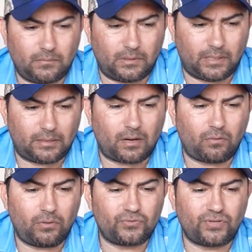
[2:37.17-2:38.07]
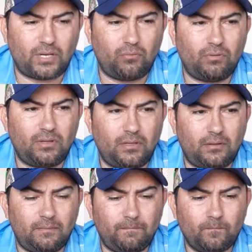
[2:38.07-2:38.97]
at ARROYO City with
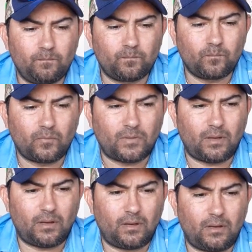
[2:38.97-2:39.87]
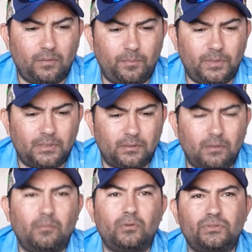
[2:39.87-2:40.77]
it, but
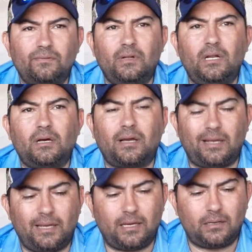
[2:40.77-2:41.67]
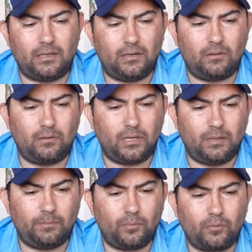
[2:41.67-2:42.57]
most of the luck I had here
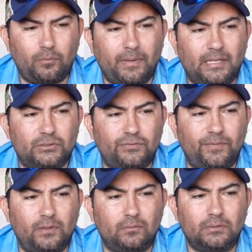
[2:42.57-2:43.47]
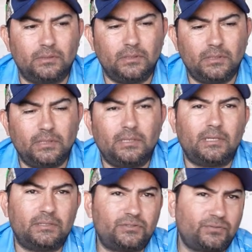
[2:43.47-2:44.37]
in Port Mansfield.
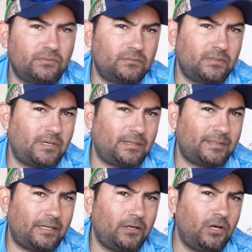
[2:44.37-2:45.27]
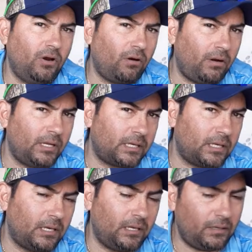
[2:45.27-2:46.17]
It's got that
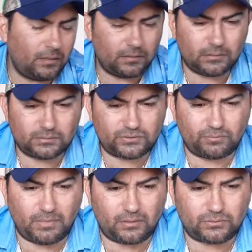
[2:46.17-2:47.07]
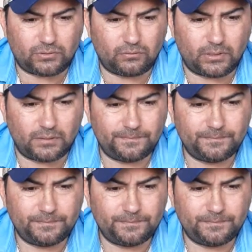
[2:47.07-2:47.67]
garlicky smell to it.